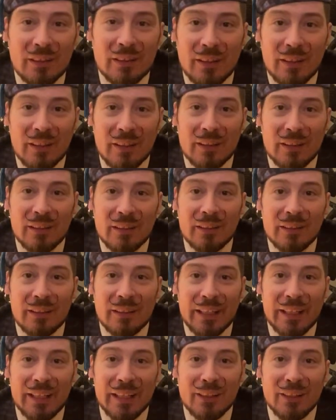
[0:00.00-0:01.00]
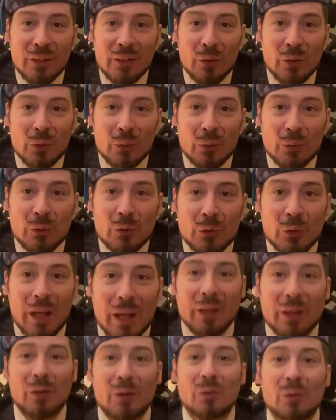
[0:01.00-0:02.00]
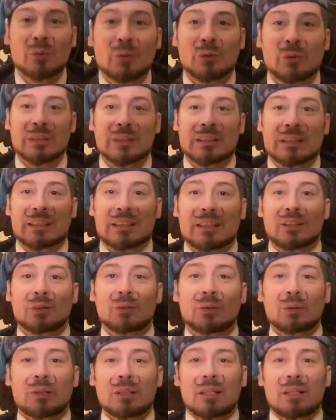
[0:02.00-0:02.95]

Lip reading: Hello, Draco. Good to see you.